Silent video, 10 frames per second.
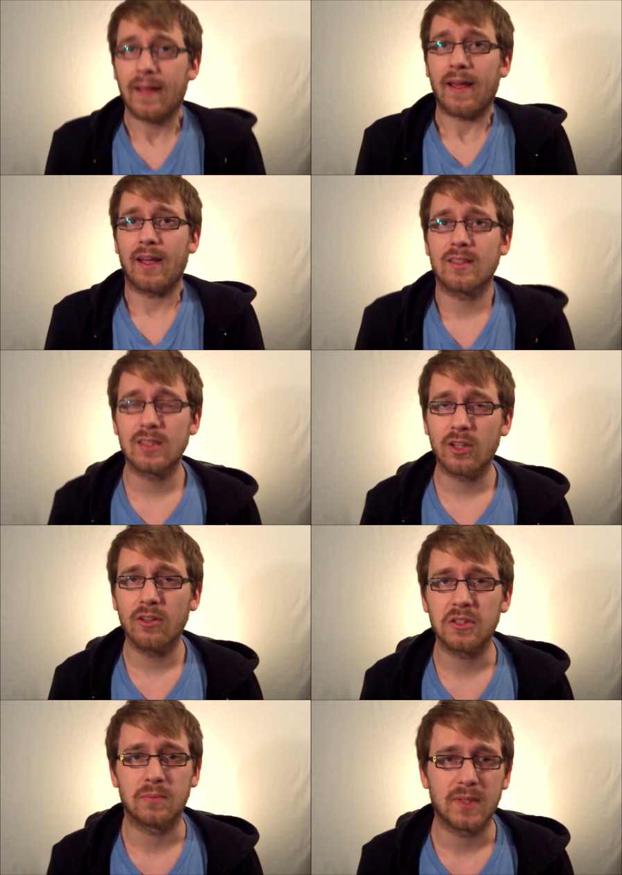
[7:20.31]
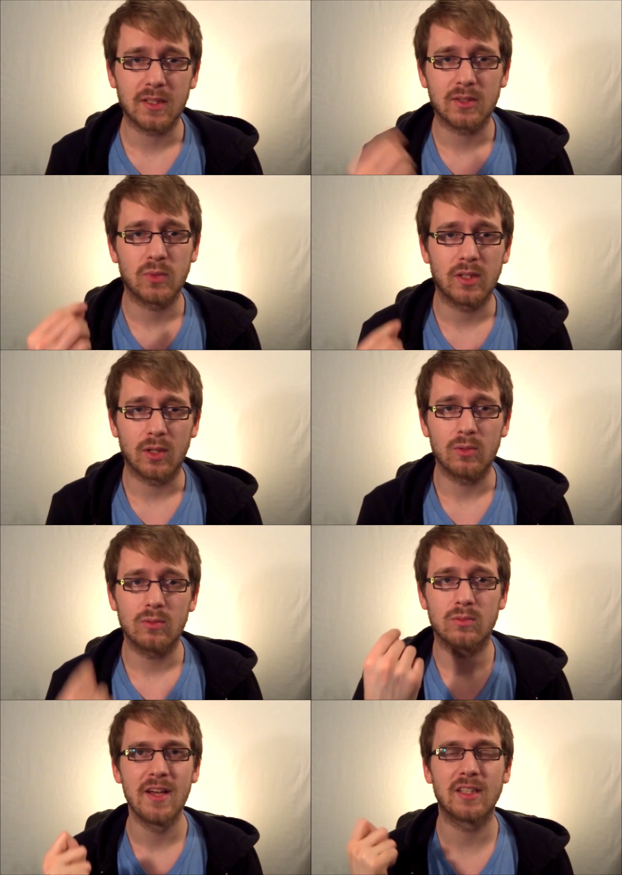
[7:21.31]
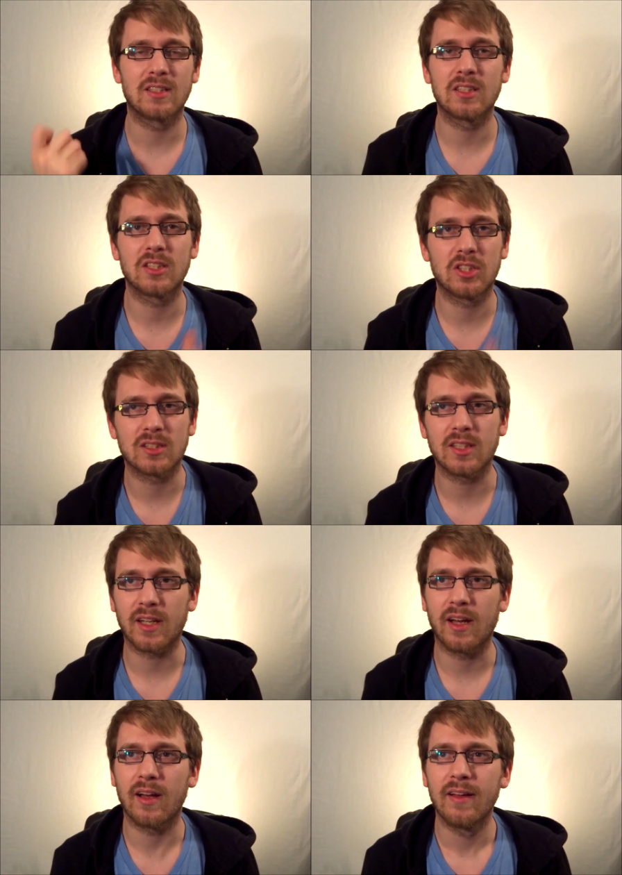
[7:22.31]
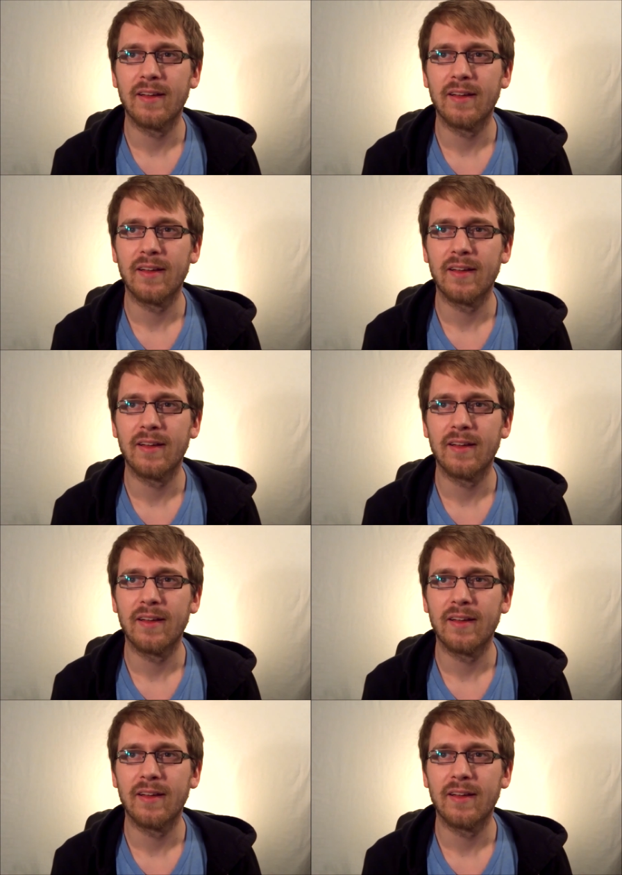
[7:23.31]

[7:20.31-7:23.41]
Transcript: And it's encouraging because we know this isn't just like a,